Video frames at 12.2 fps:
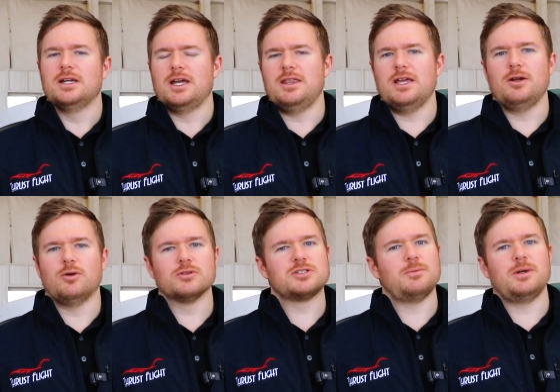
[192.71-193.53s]
and then
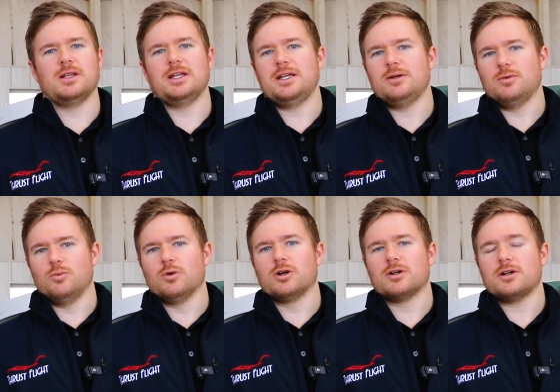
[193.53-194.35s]
ultimately
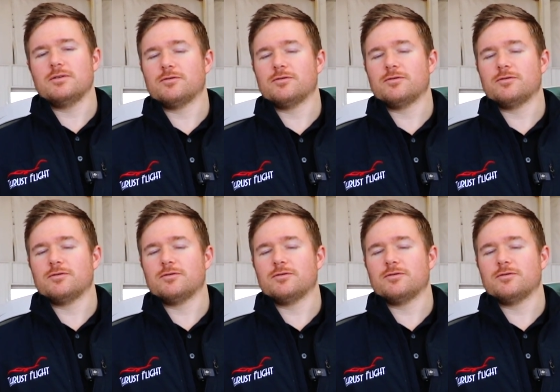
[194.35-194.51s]
work